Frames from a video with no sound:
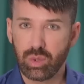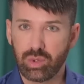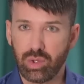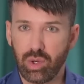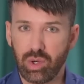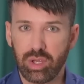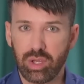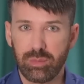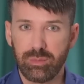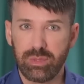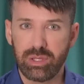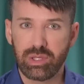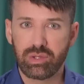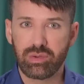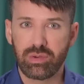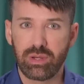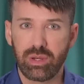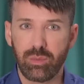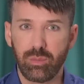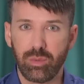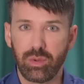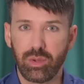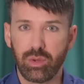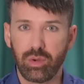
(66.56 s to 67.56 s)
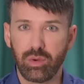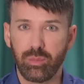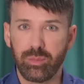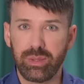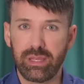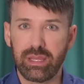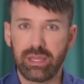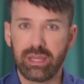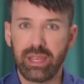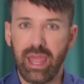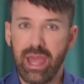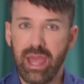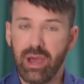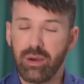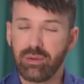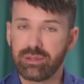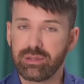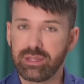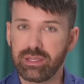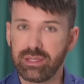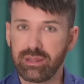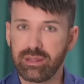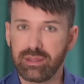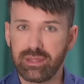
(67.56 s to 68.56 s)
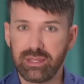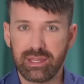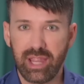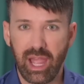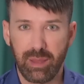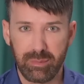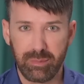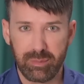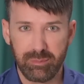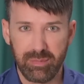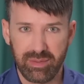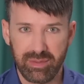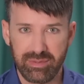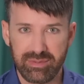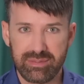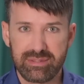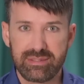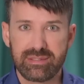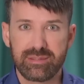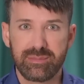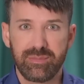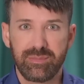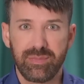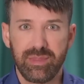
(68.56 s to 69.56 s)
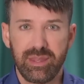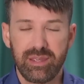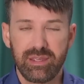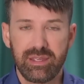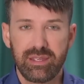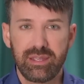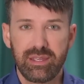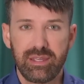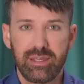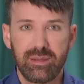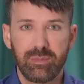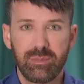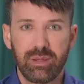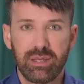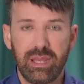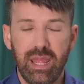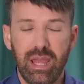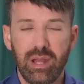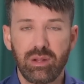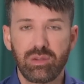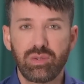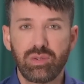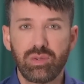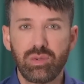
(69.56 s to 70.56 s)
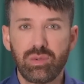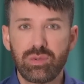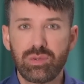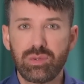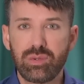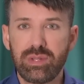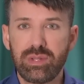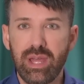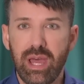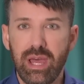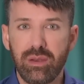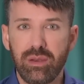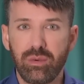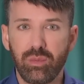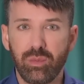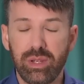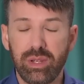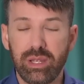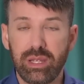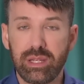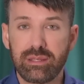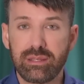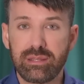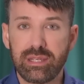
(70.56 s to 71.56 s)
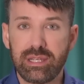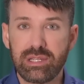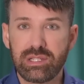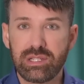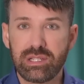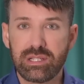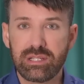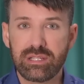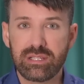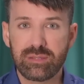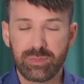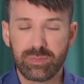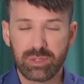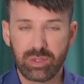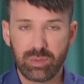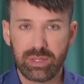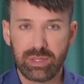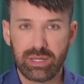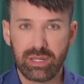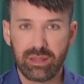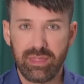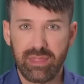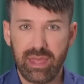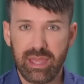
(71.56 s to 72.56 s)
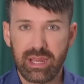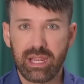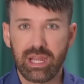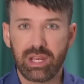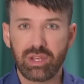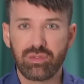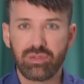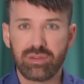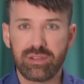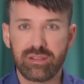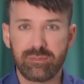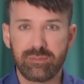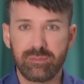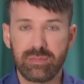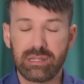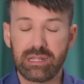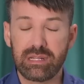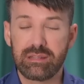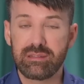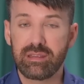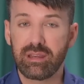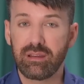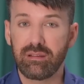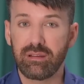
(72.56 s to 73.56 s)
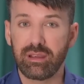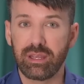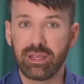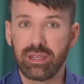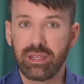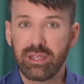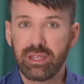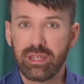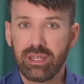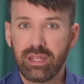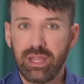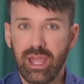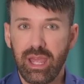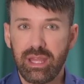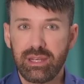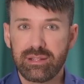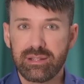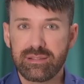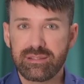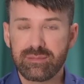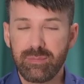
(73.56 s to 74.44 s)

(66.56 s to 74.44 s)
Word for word: documentary will be out in the coming months. But now to Sudan, where tensions between that country's military and its